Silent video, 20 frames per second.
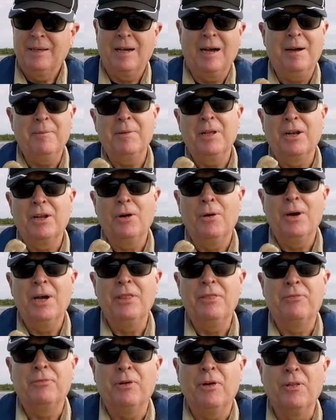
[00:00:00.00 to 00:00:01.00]
I'm gonna go
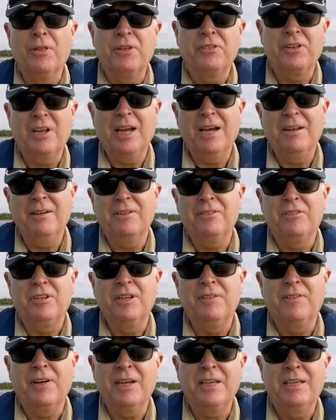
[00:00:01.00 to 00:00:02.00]
ahead and throw this out and
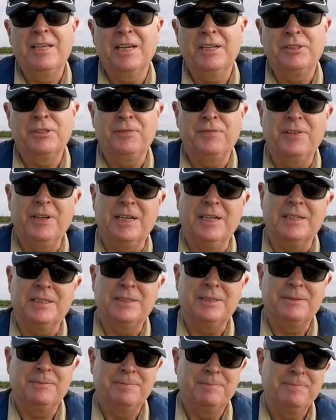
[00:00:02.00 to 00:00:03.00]
see if I can catch a
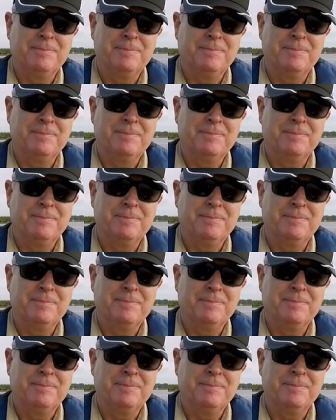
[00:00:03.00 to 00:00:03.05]
fish.